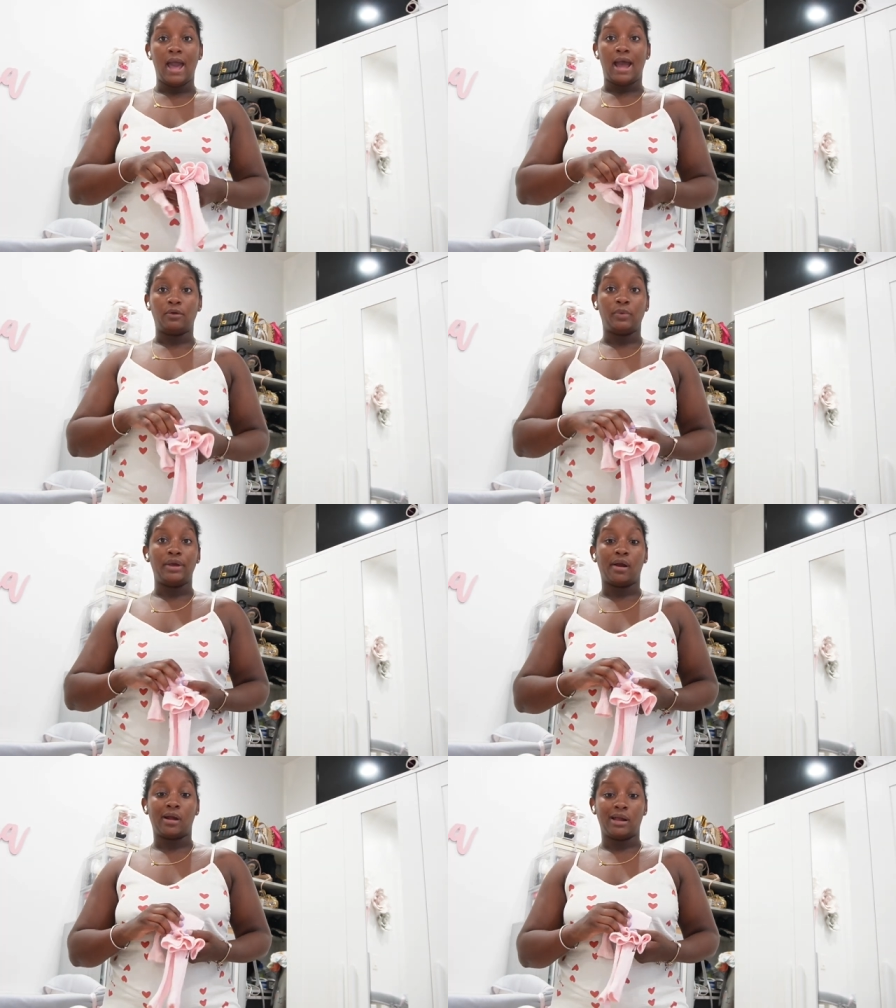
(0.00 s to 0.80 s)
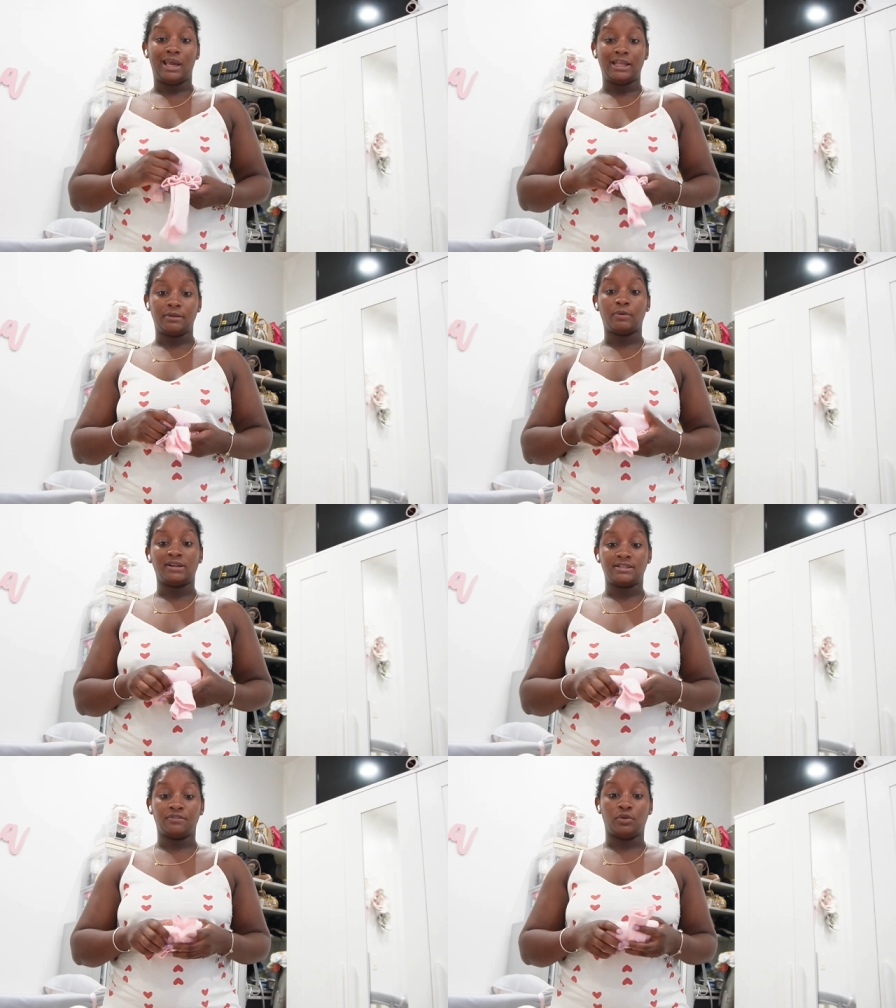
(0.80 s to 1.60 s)
And we are in the
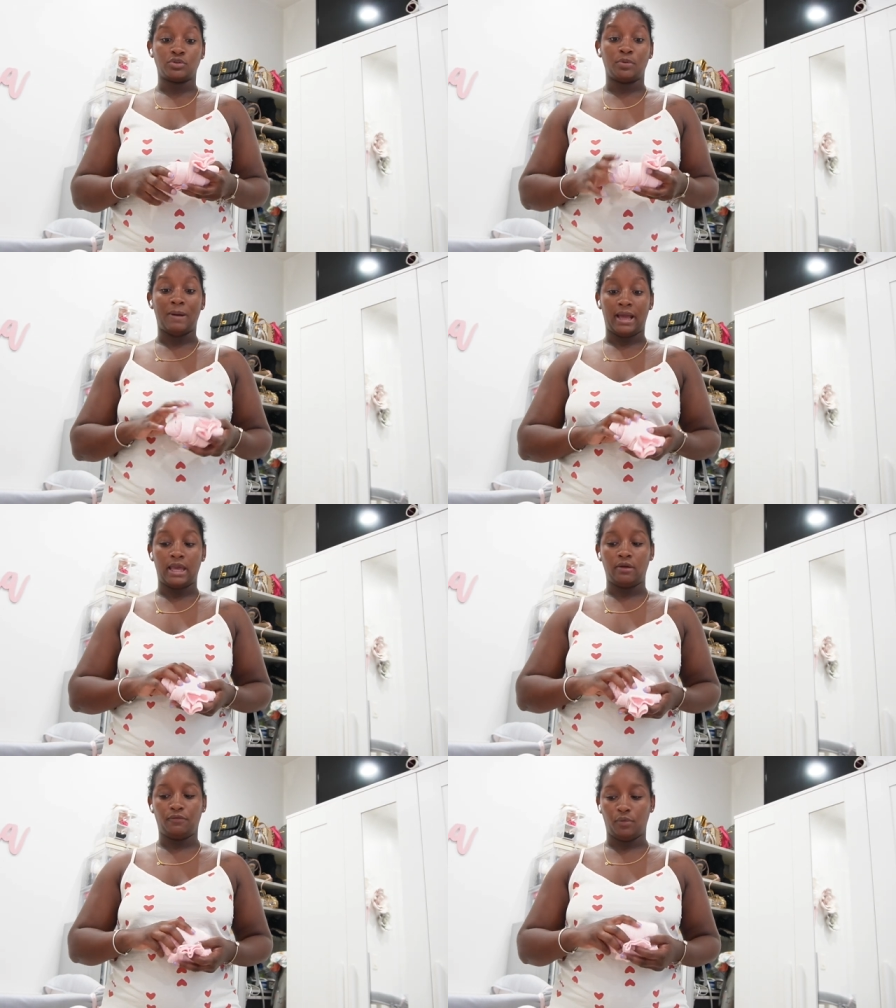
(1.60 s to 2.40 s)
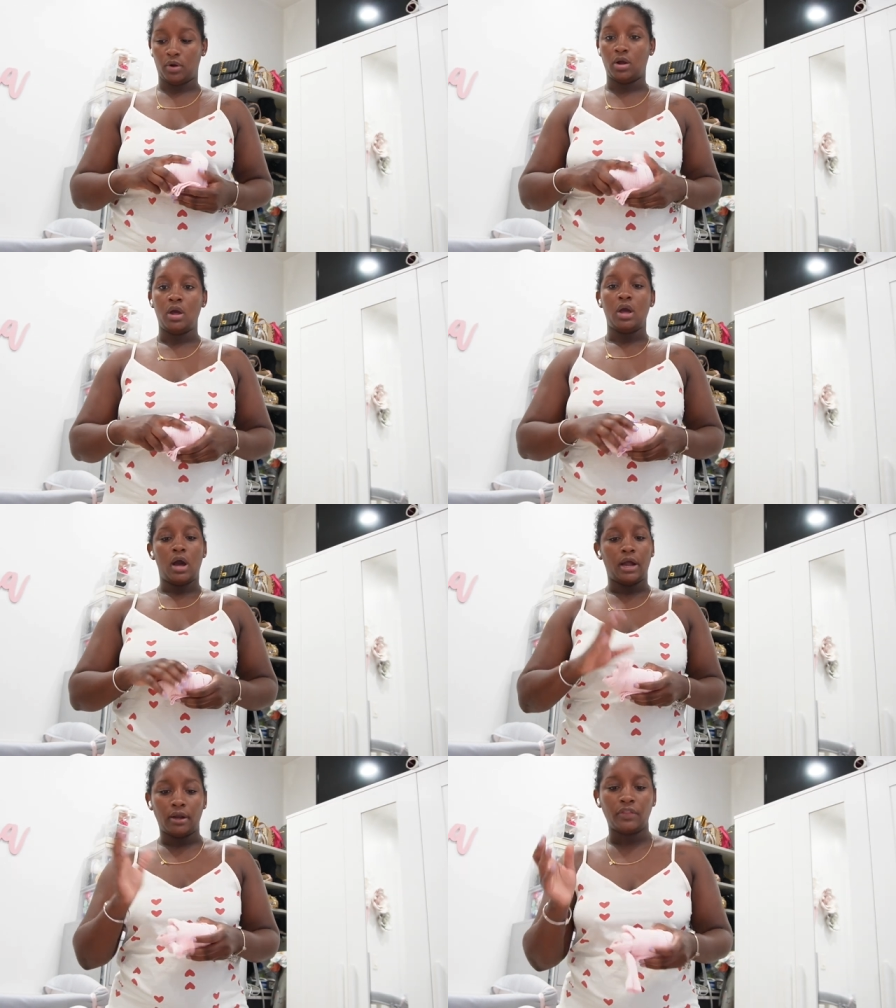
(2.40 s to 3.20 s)
process of also packing for
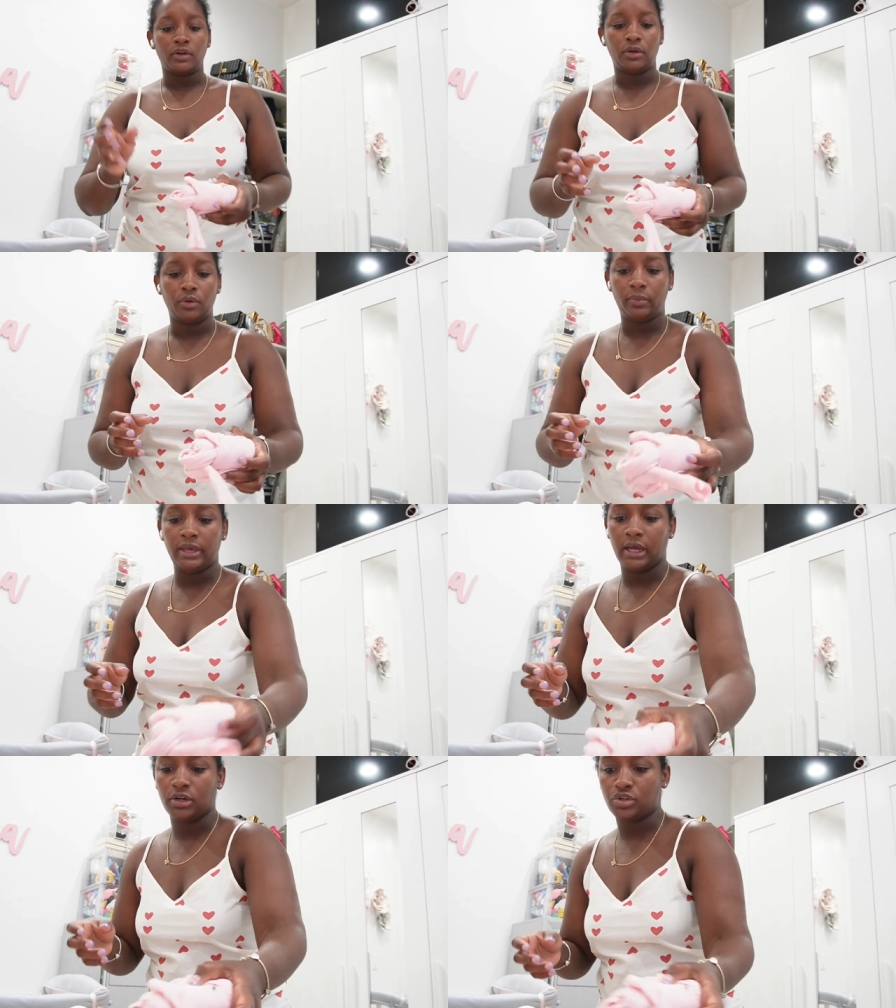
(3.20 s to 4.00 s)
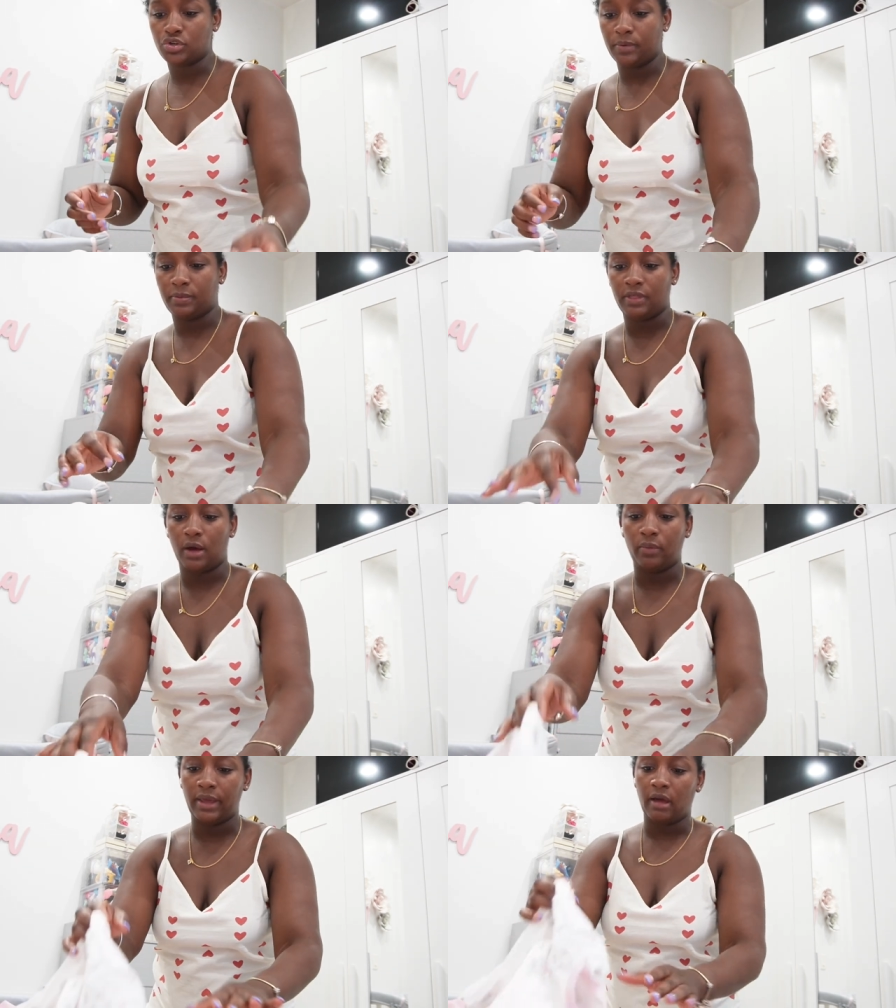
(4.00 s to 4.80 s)
another little weekend trip
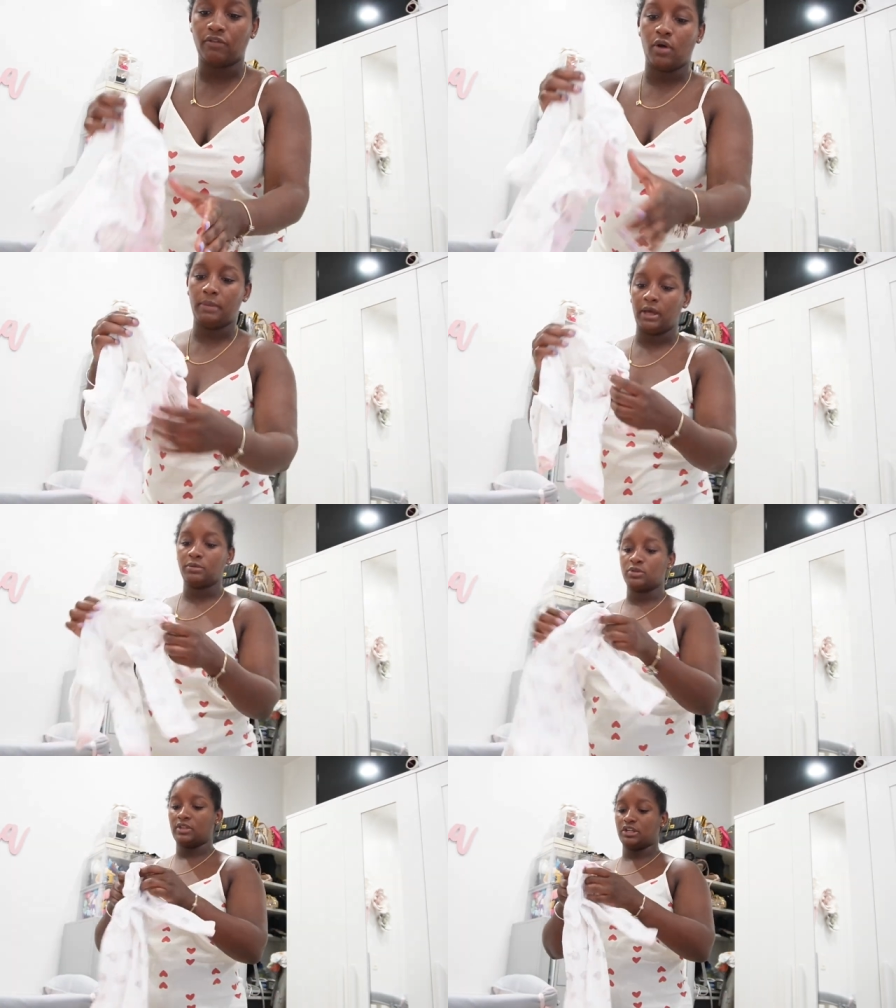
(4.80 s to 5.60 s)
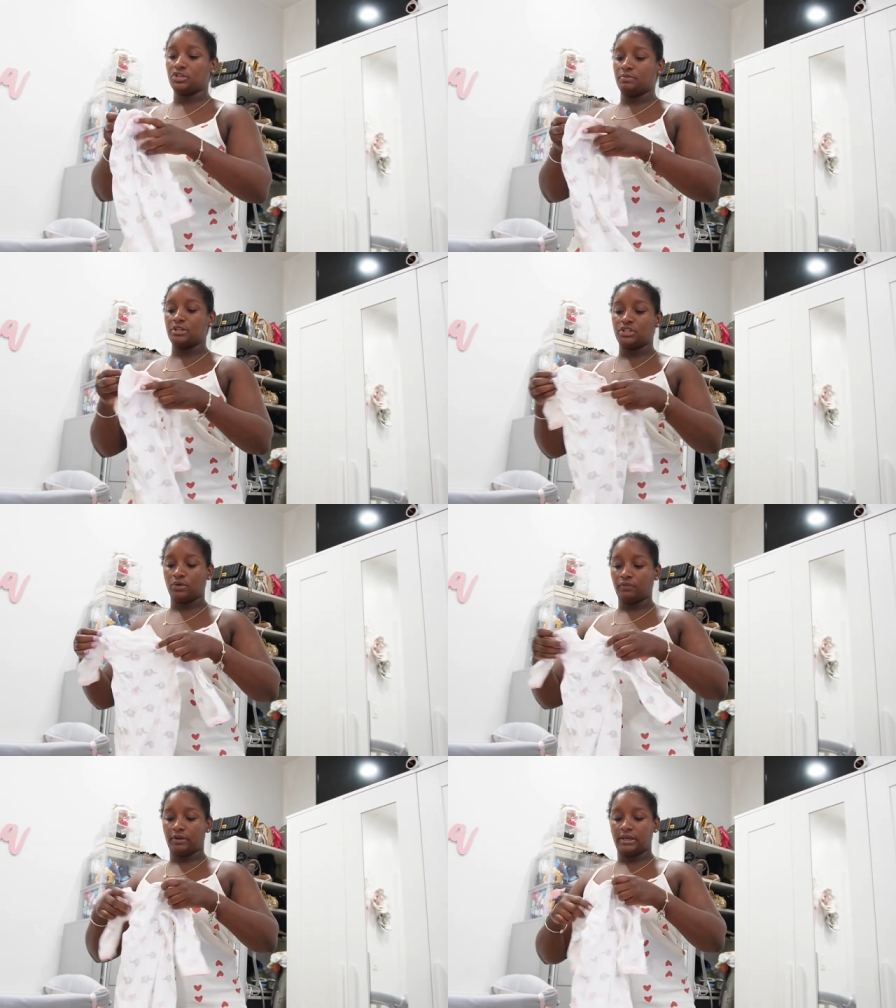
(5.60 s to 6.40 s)
that we have coming up. So that should be
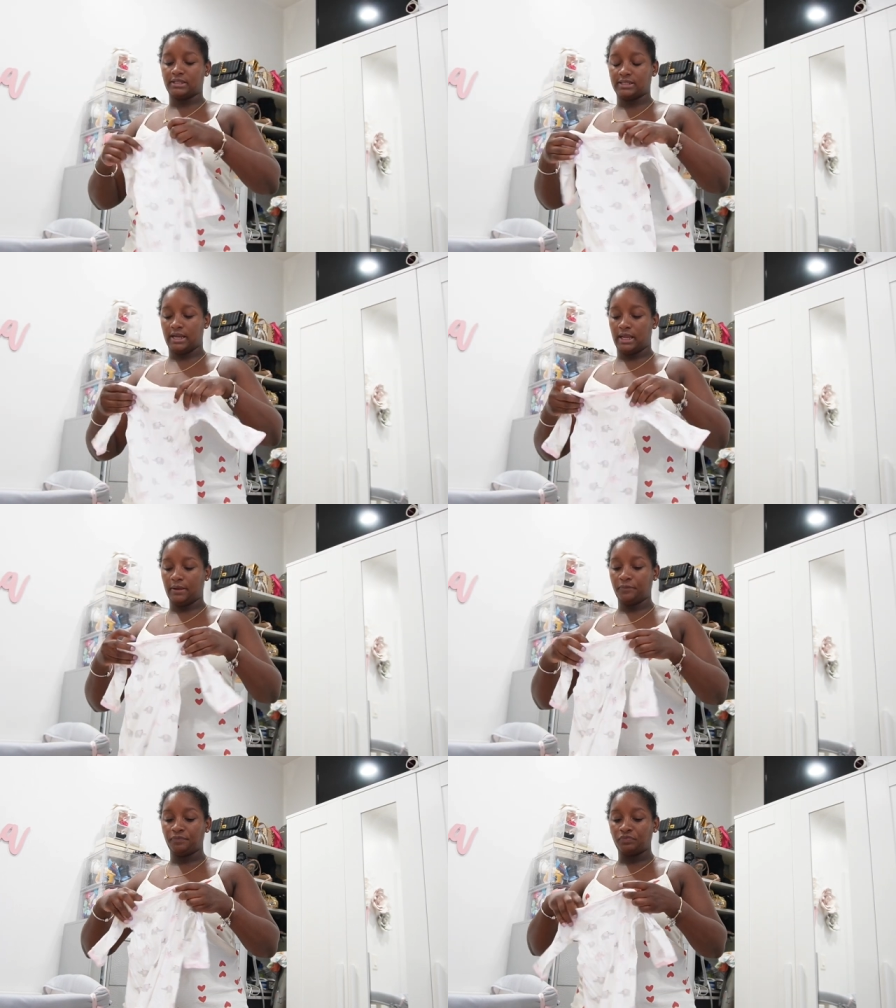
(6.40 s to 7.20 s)
so very exciting.